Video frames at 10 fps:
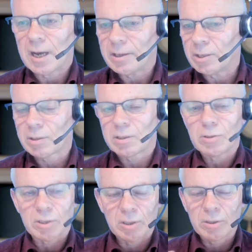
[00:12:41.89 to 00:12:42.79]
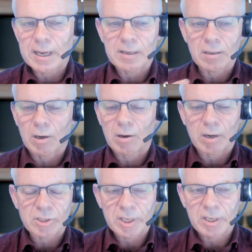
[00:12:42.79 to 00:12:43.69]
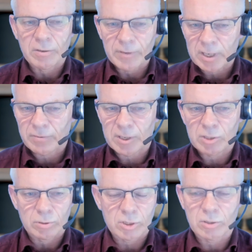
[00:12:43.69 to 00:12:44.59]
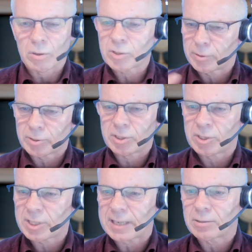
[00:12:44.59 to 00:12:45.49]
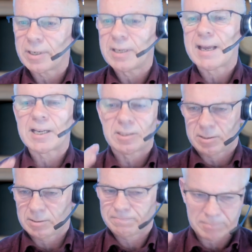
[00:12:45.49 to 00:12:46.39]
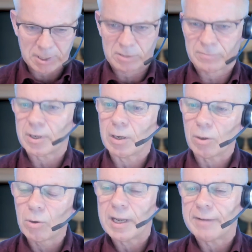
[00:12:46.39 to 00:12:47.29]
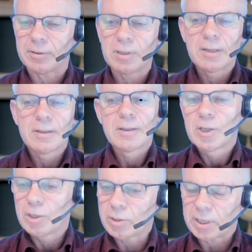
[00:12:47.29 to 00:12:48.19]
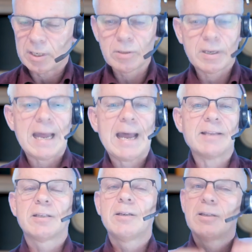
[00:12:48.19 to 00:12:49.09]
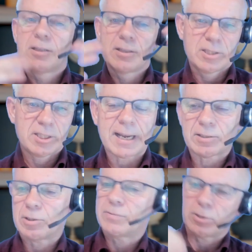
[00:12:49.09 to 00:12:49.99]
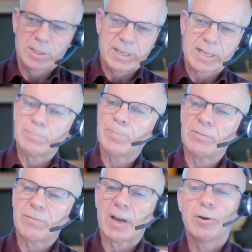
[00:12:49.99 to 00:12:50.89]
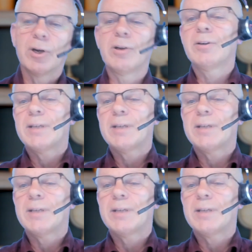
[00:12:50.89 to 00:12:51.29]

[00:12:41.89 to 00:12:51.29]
You can look at an RRG of individual stocks versus a sector index. That's a very low level. You can look at sectors versus the S&P 500.